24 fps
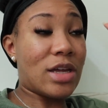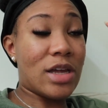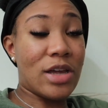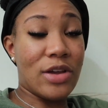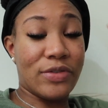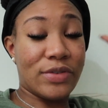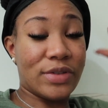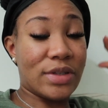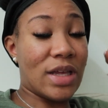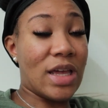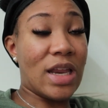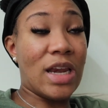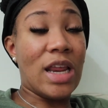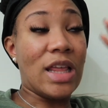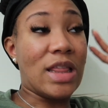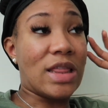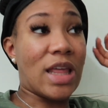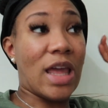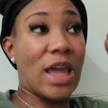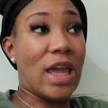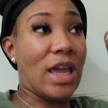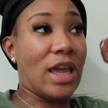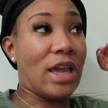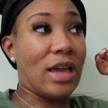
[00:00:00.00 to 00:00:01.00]
if
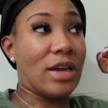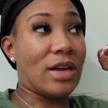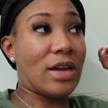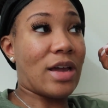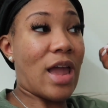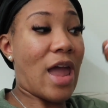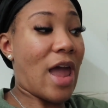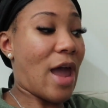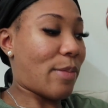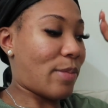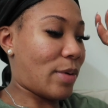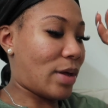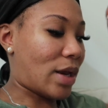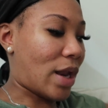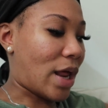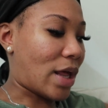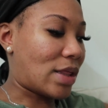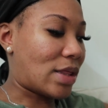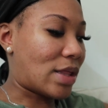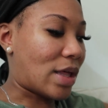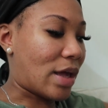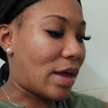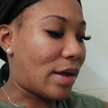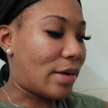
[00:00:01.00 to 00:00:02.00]
anything happened
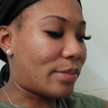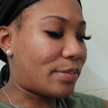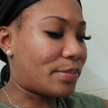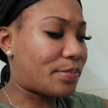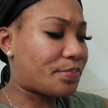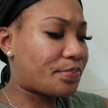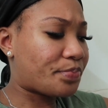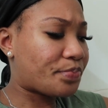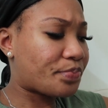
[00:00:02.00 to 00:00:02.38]
like that.